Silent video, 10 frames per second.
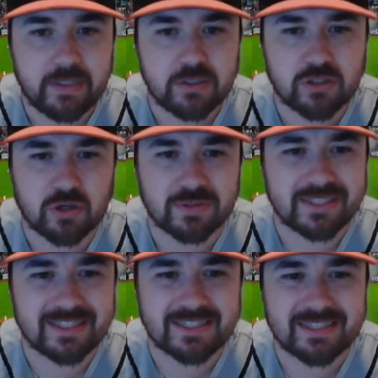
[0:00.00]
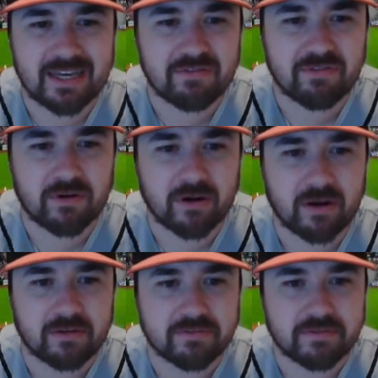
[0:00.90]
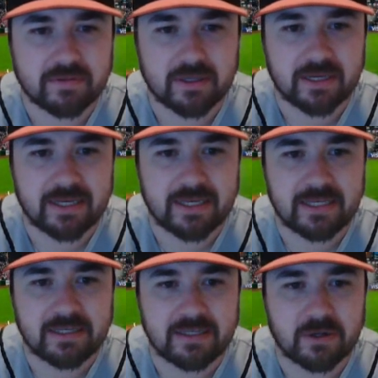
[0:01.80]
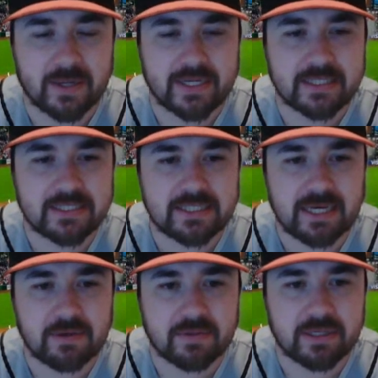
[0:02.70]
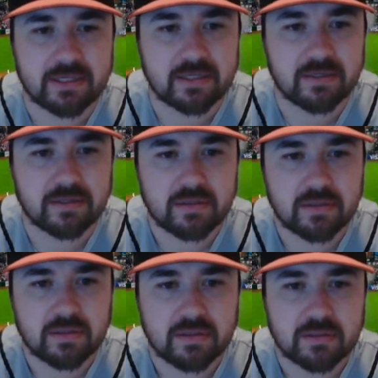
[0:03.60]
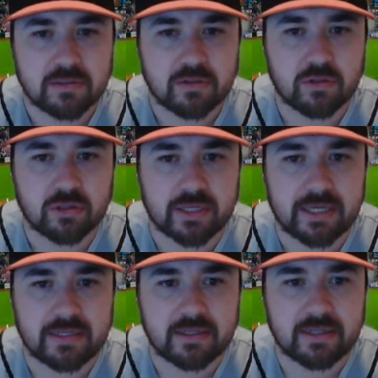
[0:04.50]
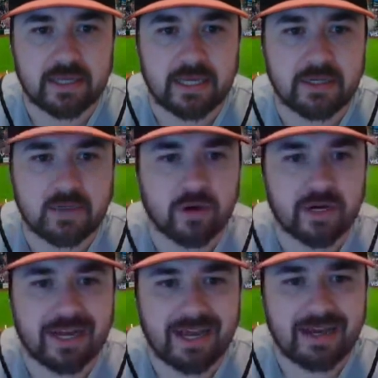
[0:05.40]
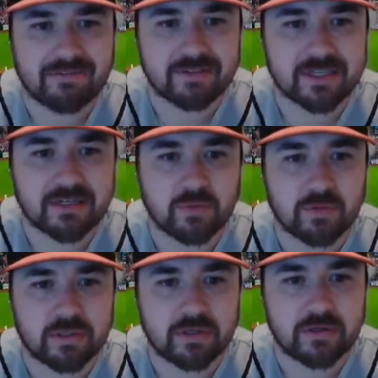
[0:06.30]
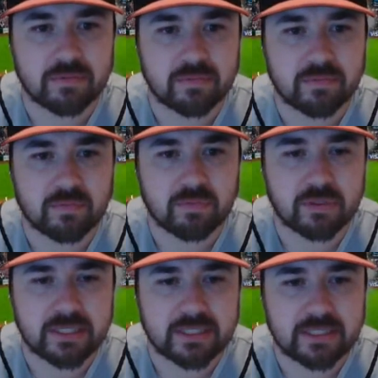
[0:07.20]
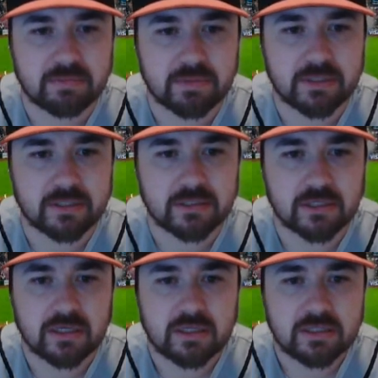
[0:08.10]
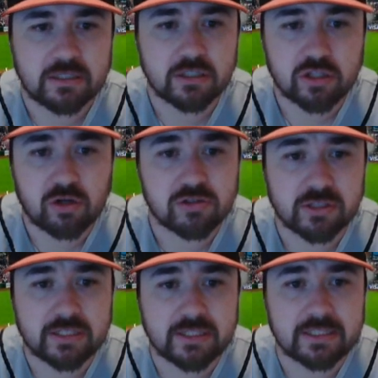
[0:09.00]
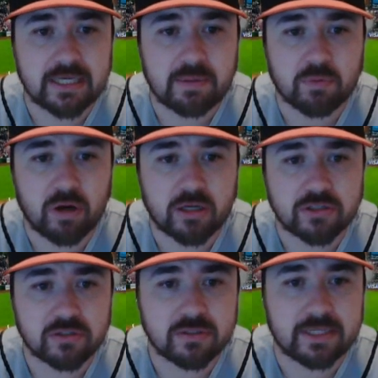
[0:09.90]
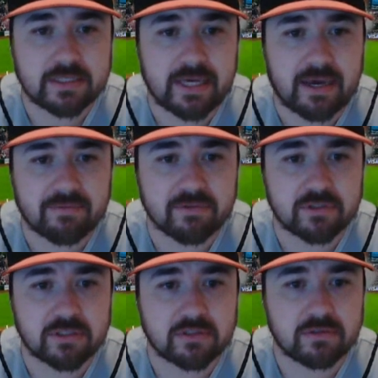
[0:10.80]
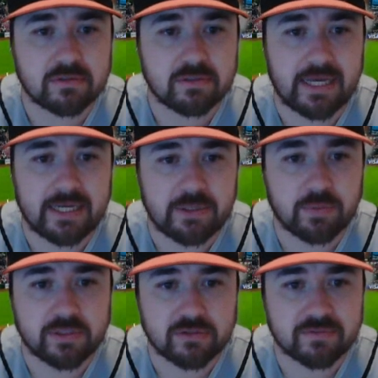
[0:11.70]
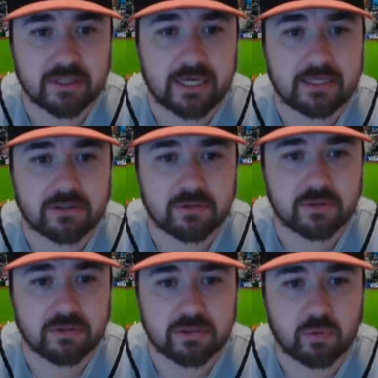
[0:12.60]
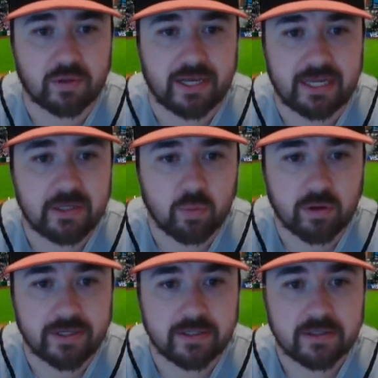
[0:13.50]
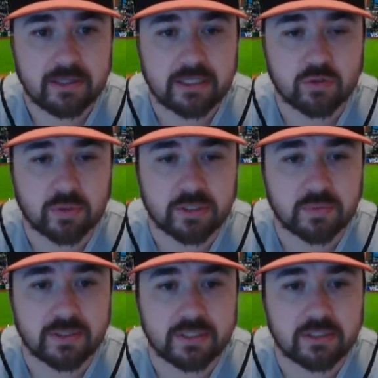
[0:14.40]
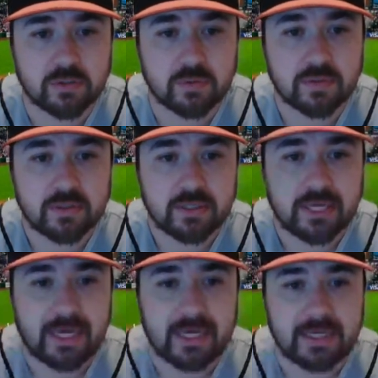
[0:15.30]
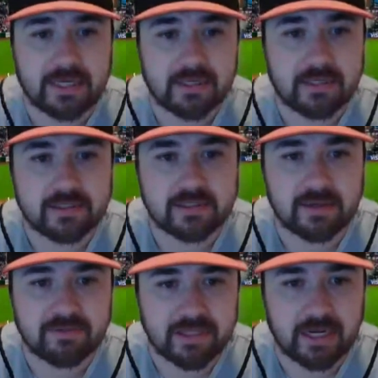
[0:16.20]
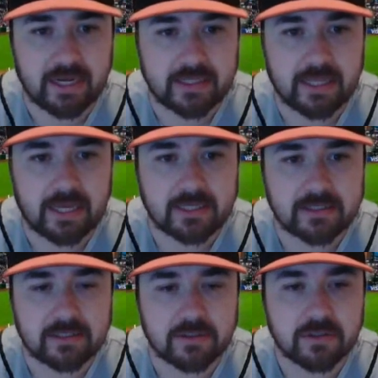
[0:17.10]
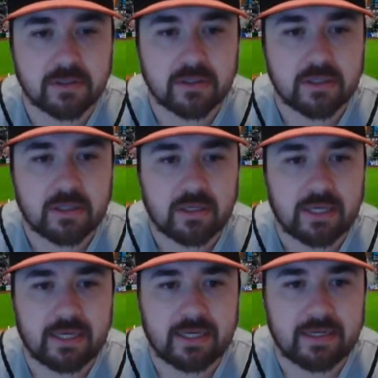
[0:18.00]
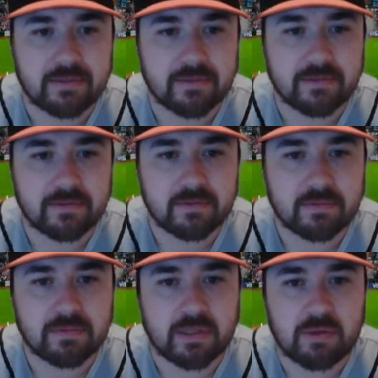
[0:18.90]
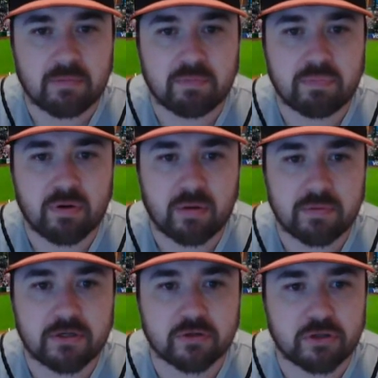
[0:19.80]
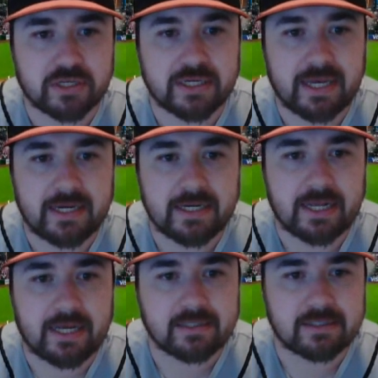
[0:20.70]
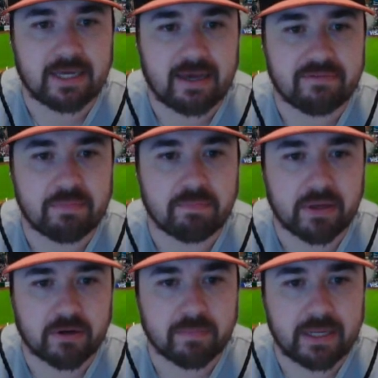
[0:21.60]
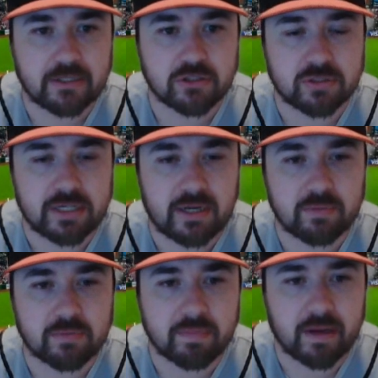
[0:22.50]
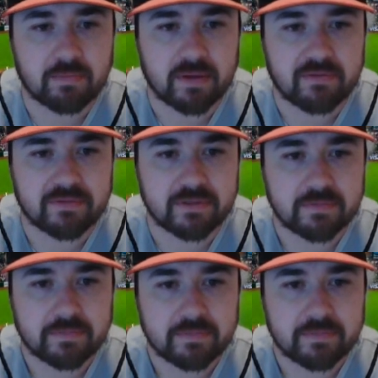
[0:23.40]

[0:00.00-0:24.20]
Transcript: So this isn't that far off. And, I could see how they could look at 81 and a half as kind of where they're predicting because this is largely the same roster that has averaged 80 wins over the last 2 years. They won 81 in 2022 and 79 last year. And they probably are looking at it as they have a better manager now with Bob Melvin.